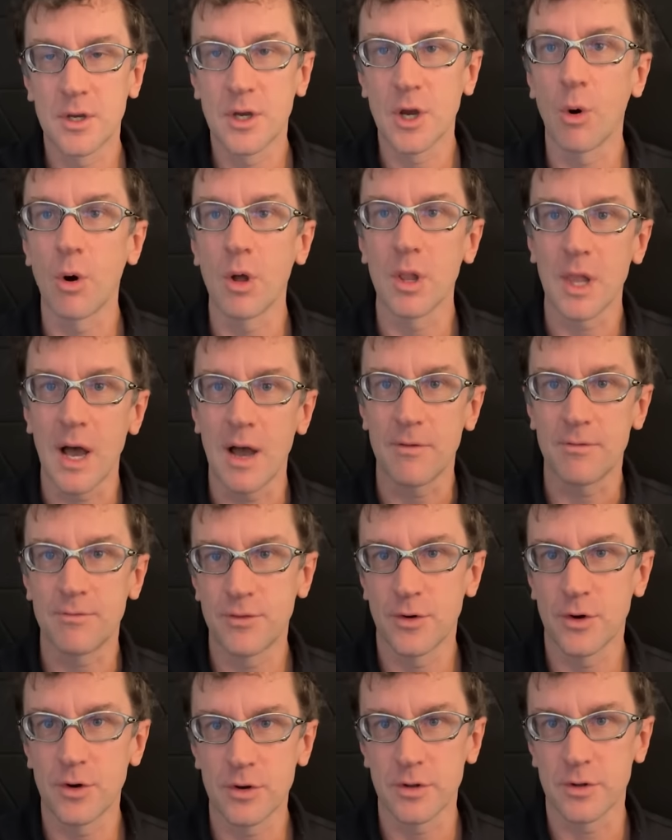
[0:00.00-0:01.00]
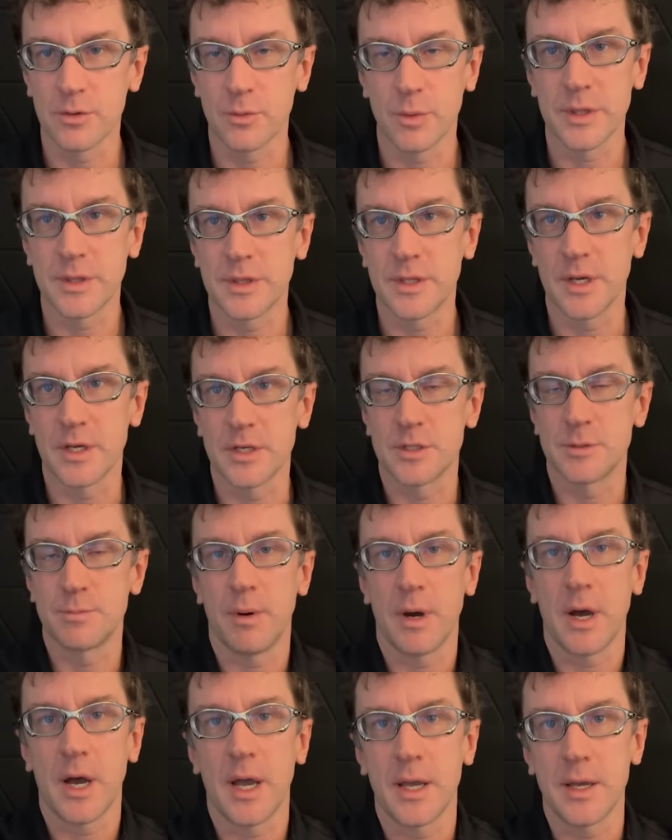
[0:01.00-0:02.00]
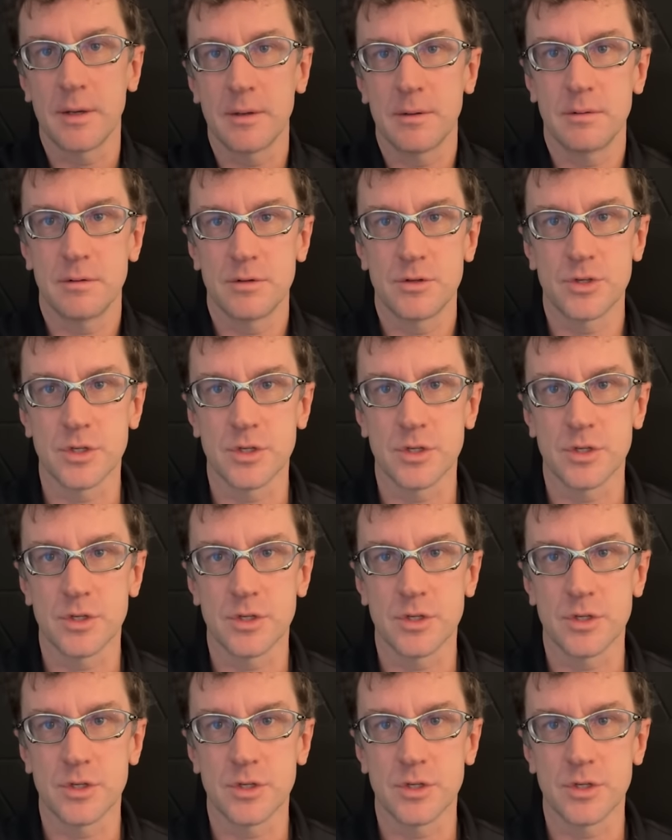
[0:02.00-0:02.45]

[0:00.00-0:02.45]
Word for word: go a lot further with this by